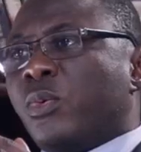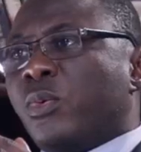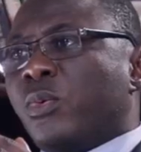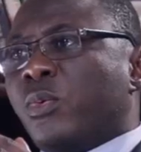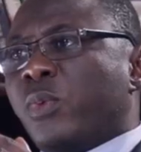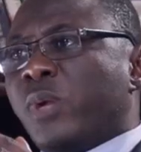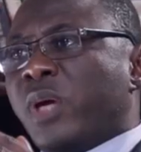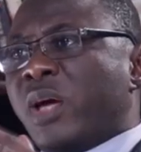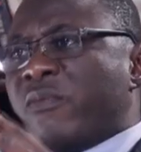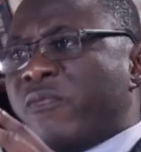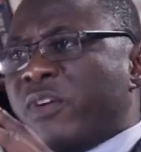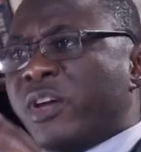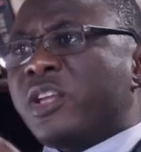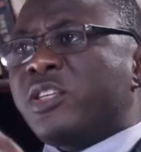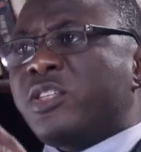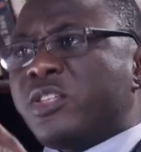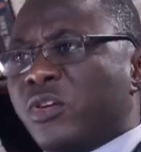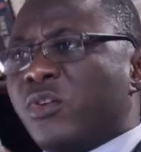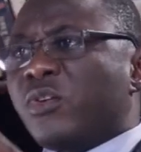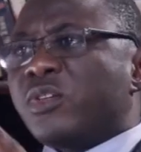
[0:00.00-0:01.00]
we are very
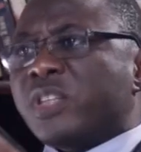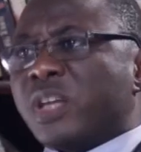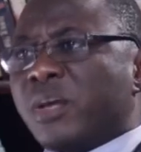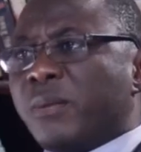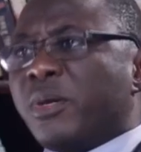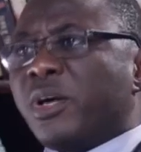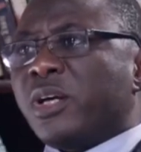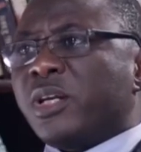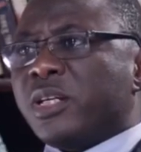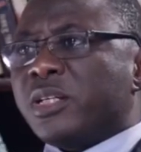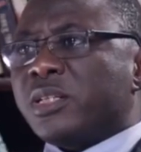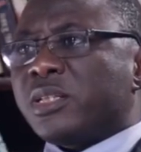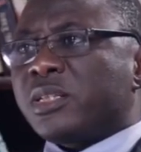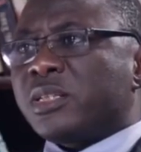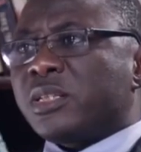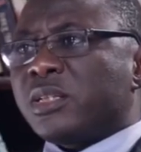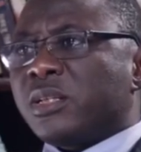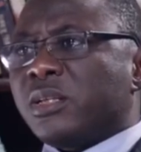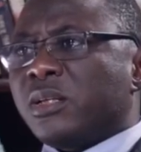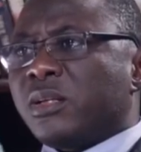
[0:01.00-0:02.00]
serious about
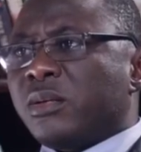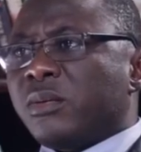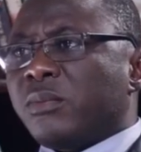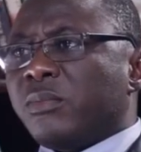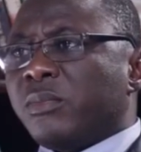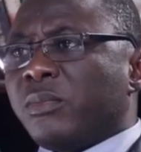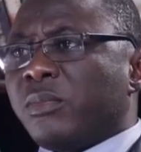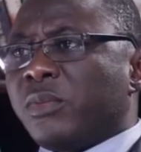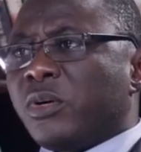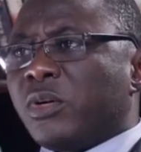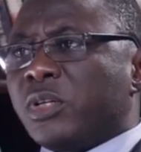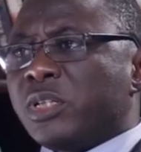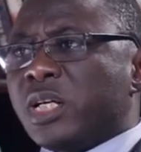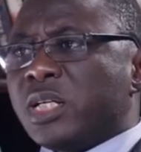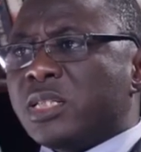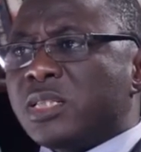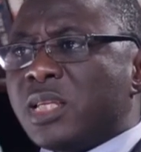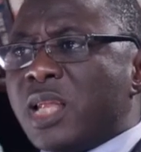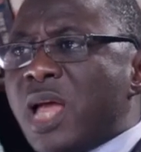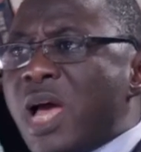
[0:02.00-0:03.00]
this, because
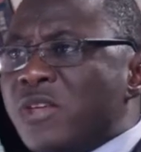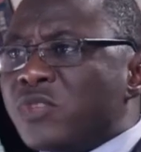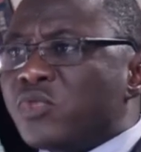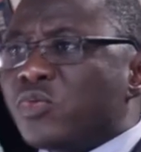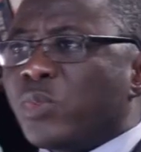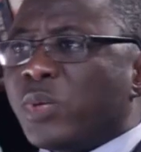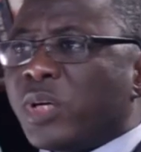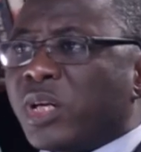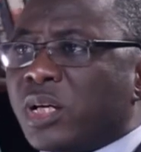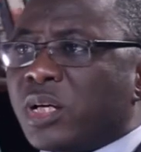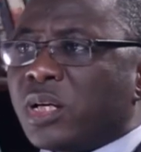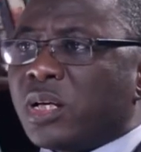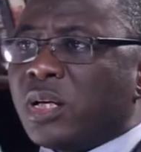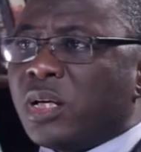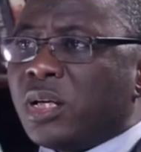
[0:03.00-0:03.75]
just last week,